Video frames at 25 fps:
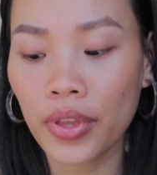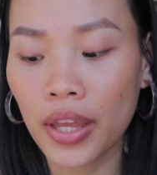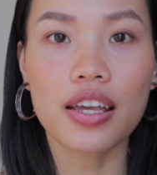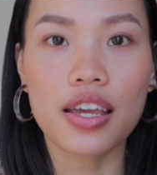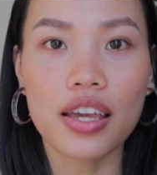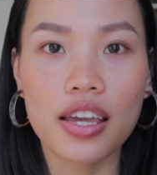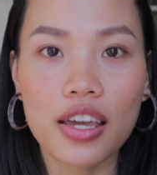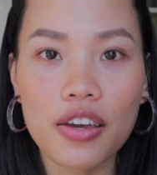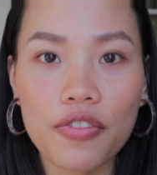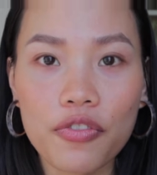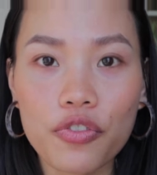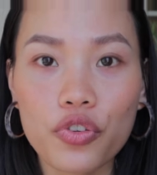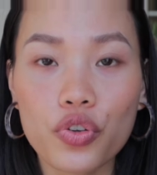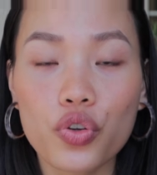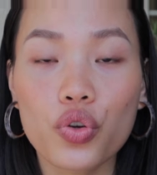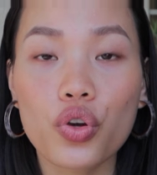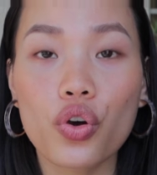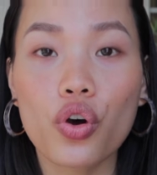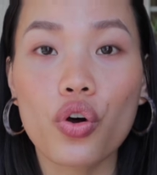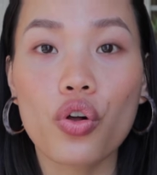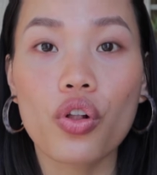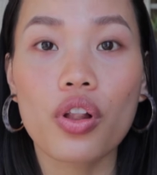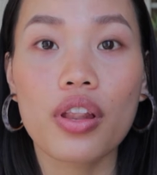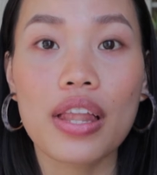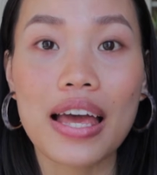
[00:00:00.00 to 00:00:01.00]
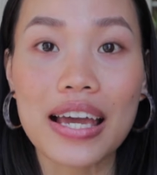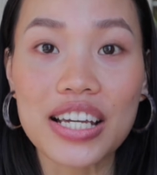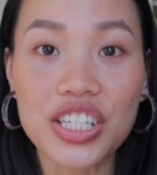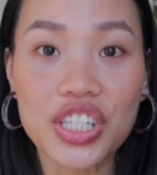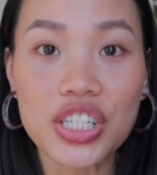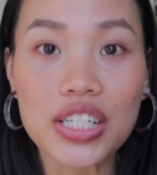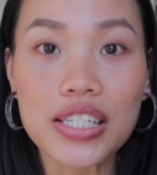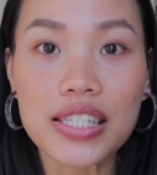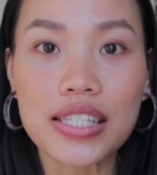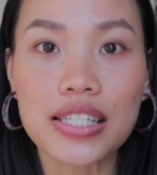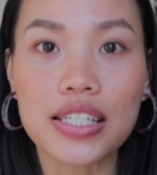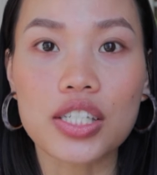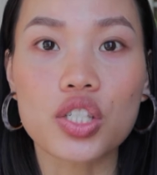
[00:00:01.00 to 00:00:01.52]
If your
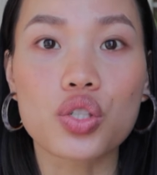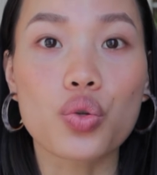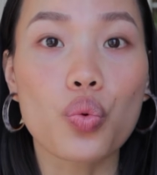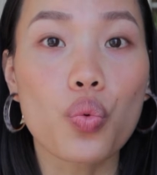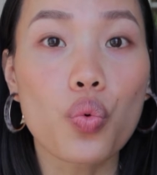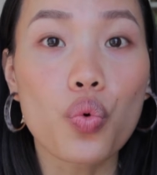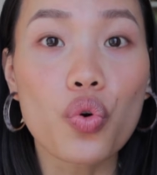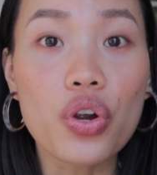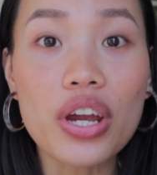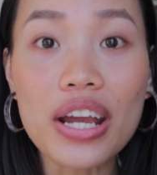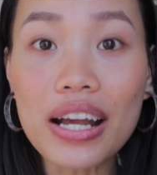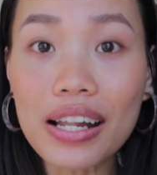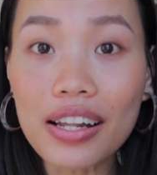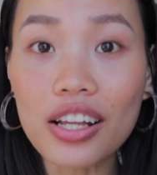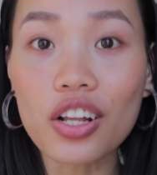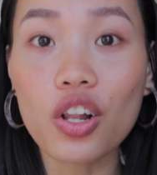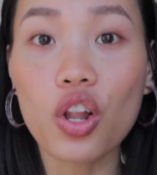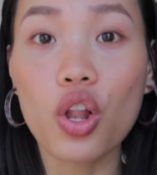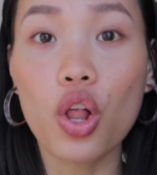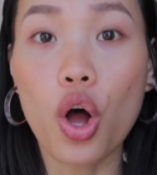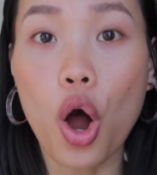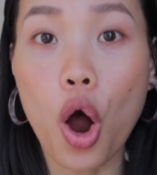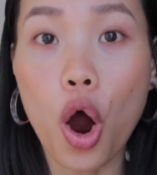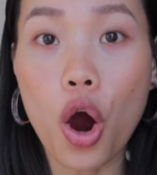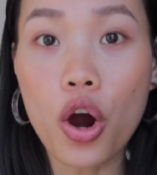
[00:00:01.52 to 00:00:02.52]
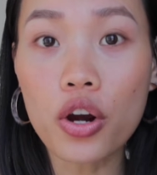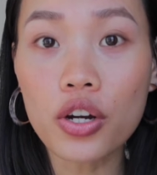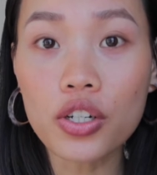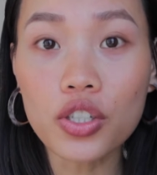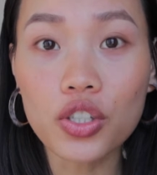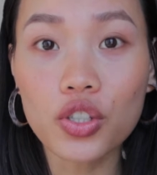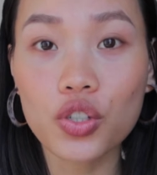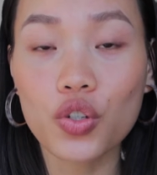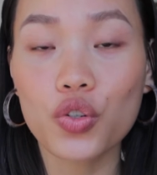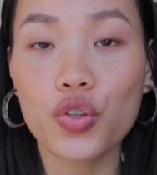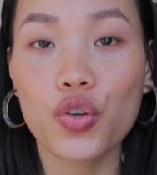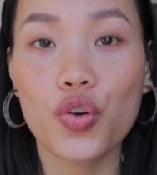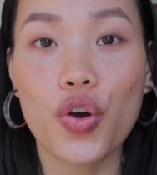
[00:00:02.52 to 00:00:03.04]
lashes is really long,
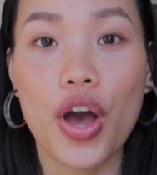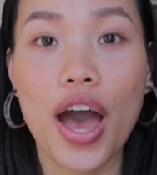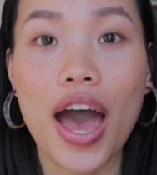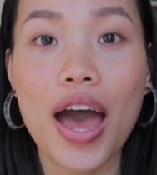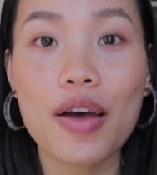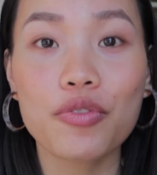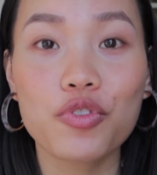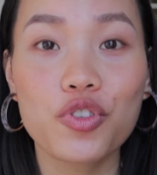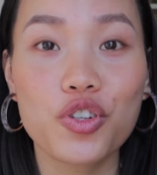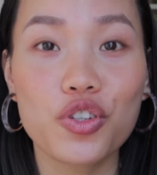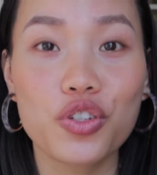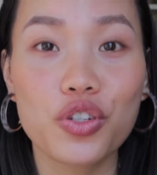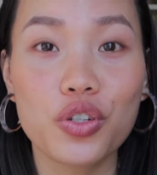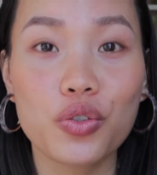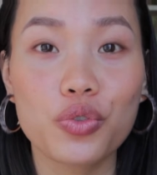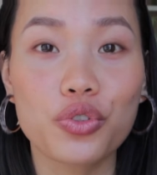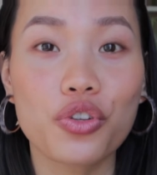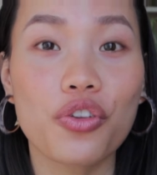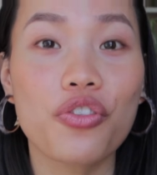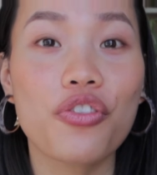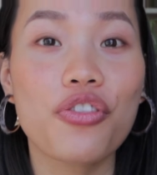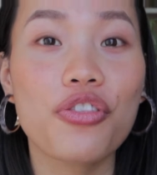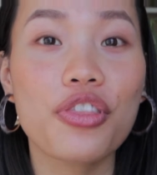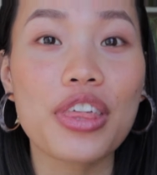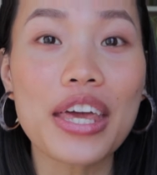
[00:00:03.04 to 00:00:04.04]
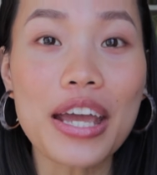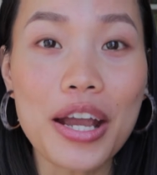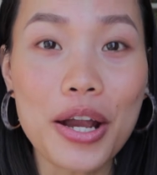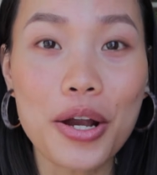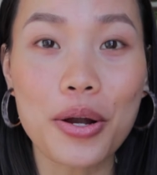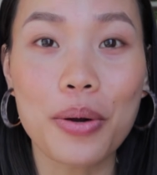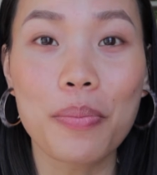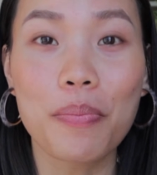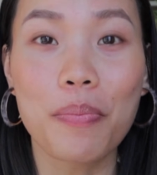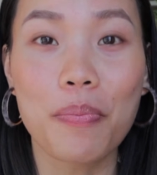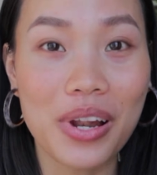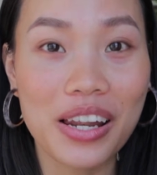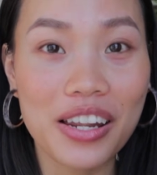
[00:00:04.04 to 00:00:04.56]
so you have to use a
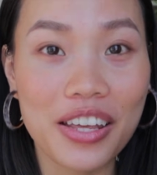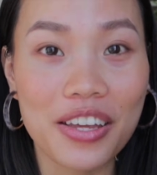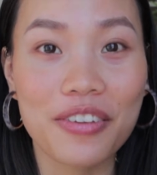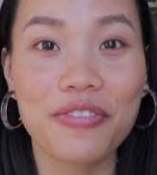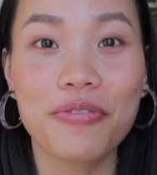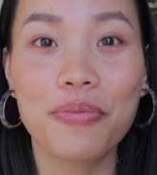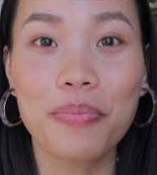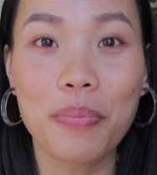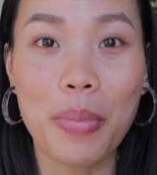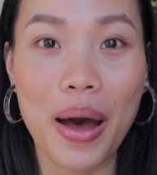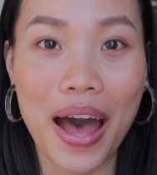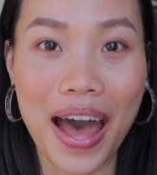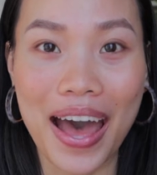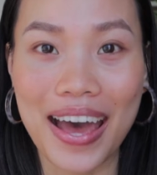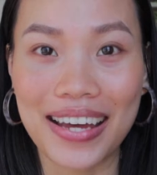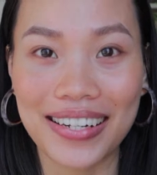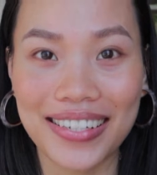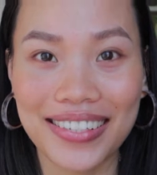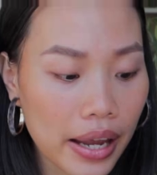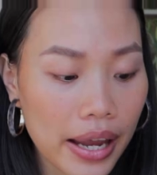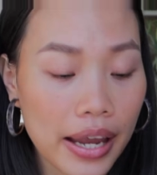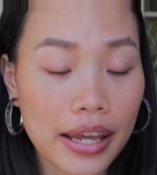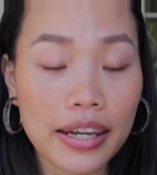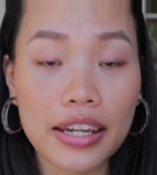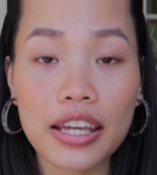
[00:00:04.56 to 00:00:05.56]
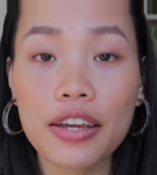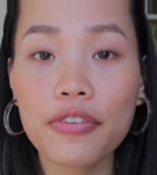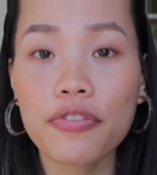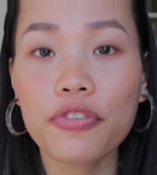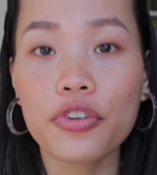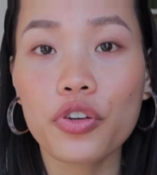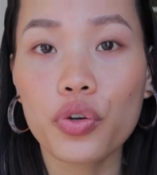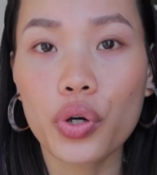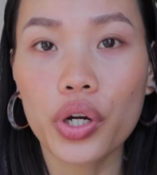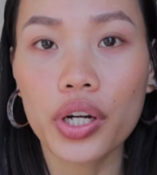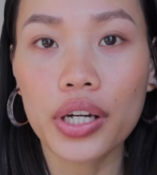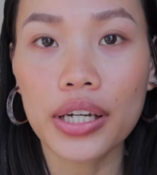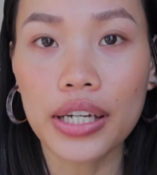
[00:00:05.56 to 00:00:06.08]
thicker lift pad. And if
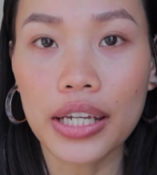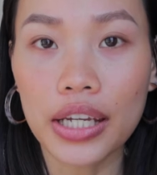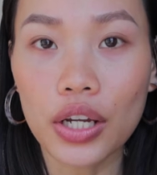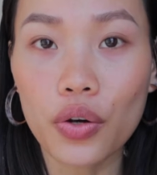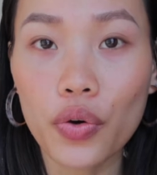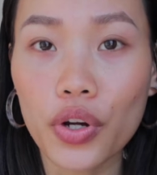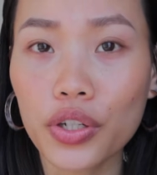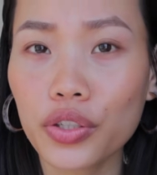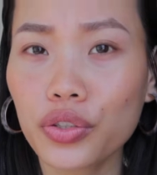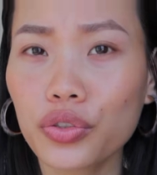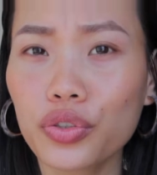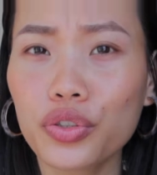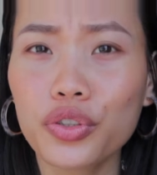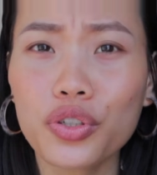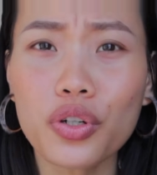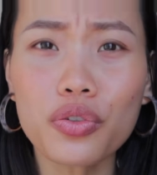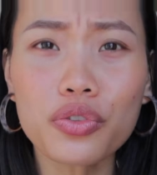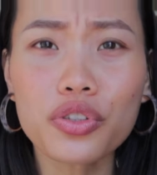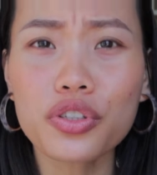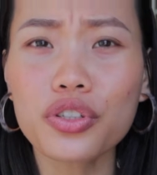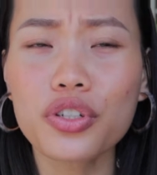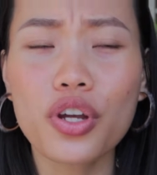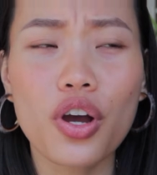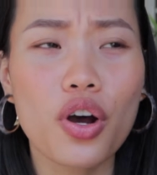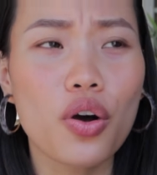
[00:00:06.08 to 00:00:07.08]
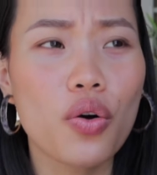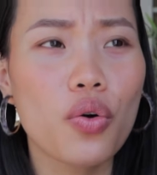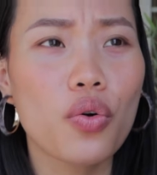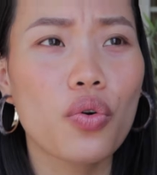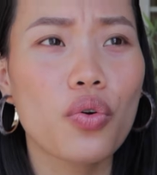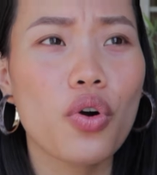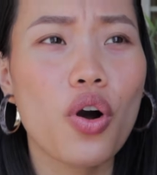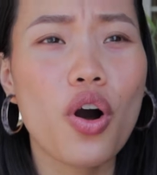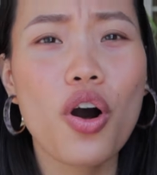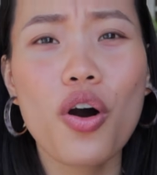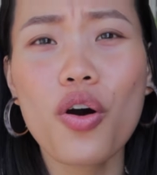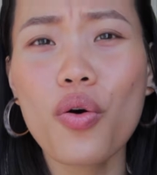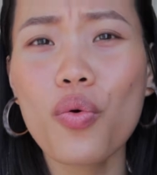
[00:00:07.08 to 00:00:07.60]
you are new and you don't
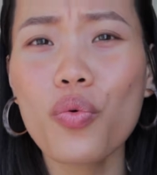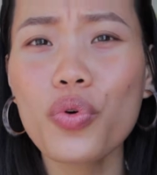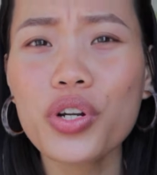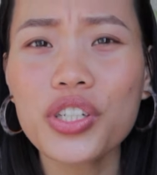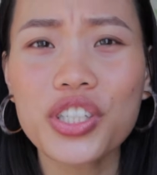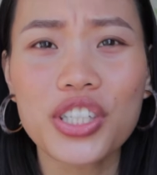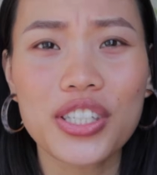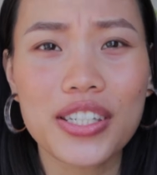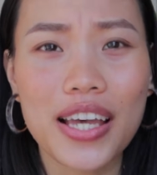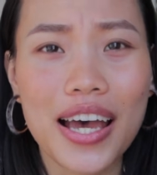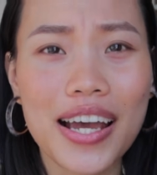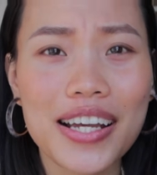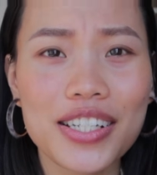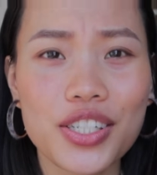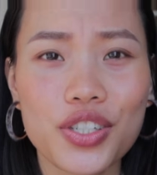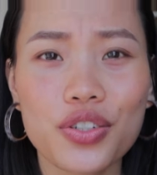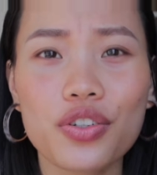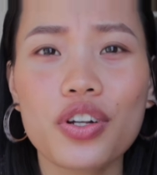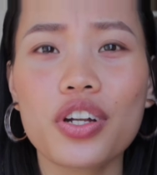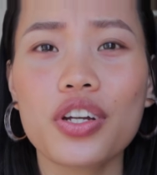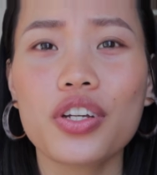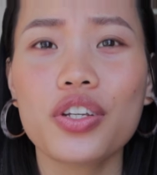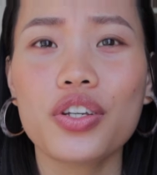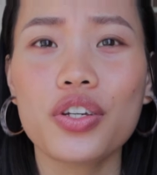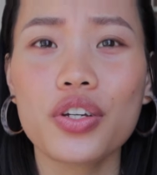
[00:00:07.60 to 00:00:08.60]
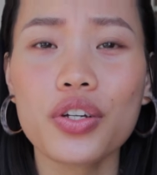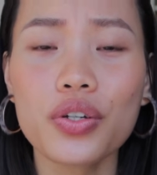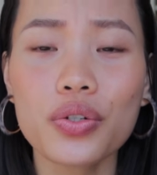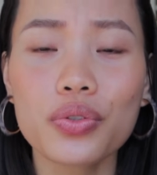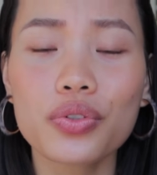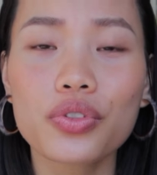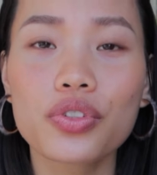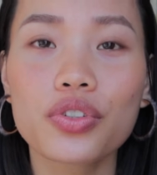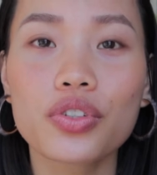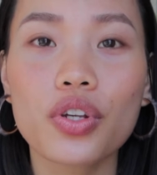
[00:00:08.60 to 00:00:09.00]
know, which size should I use?